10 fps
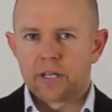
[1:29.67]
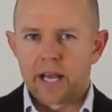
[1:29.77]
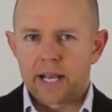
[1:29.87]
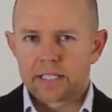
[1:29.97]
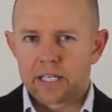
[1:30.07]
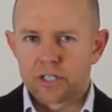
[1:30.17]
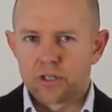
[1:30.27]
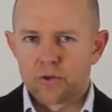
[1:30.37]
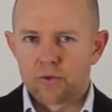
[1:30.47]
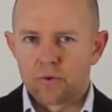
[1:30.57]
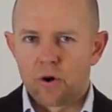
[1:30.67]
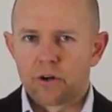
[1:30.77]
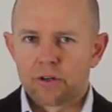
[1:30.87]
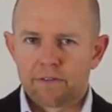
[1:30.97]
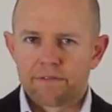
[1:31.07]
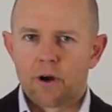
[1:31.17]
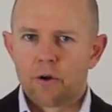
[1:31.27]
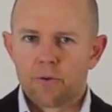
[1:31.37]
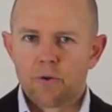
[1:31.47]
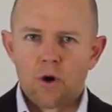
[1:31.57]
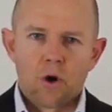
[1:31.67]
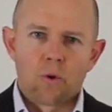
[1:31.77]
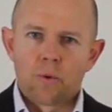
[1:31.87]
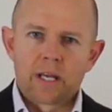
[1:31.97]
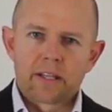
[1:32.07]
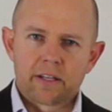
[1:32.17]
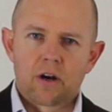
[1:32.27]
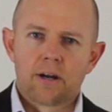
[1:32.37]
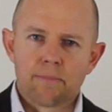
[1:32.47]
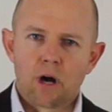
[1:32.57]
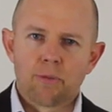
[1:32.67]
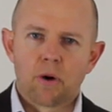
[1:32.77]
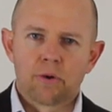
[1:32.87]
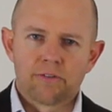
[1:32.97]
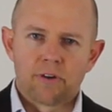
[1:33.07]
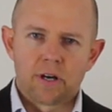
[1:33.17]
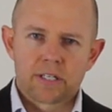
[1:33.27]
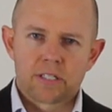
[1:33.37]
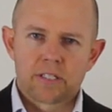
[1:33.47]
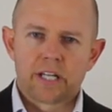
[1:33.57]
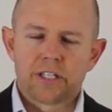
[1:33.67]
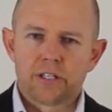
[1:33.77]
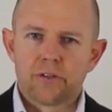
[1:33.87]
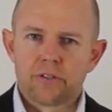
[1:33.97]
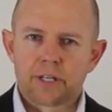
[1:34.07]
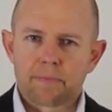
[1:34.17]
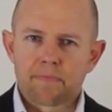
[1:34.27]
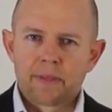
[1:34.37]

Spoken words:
access to on your phone or any other kind of mobile device that you're using.